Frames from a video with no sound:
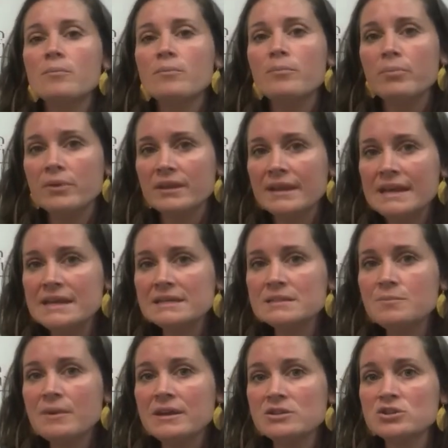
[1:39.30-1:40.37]
please
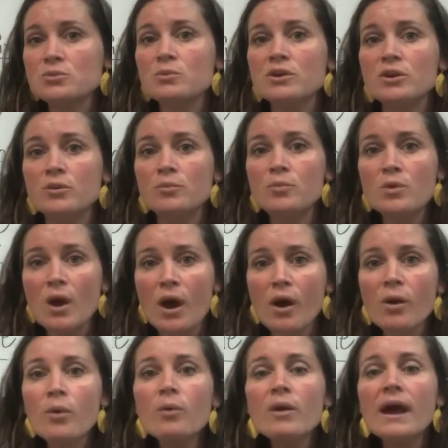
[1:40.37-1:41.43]
make sure you
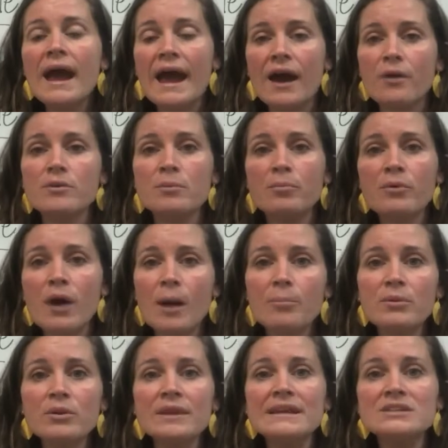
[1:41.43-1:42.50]
know how to
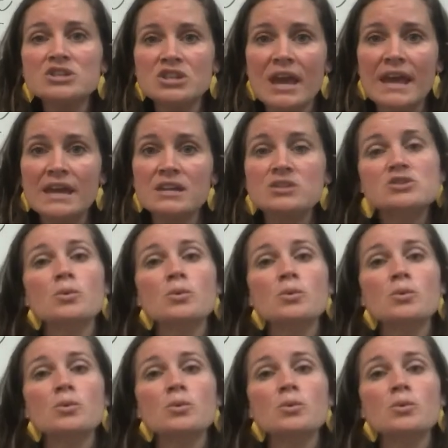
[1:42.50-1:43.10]
properly change,